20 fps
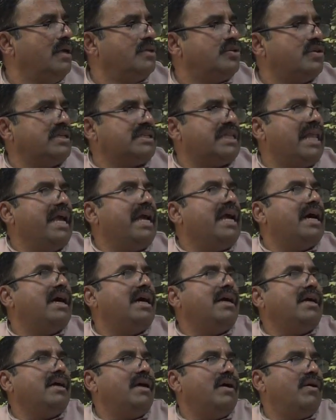So it's like
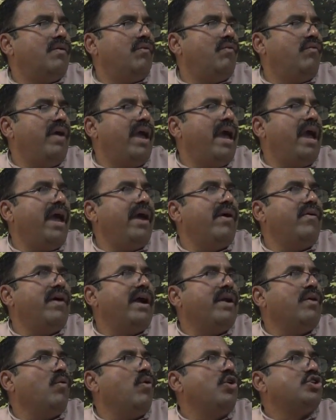a wave
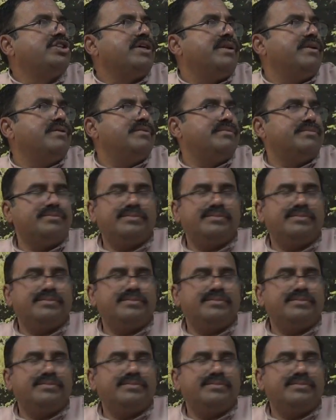and an ocean.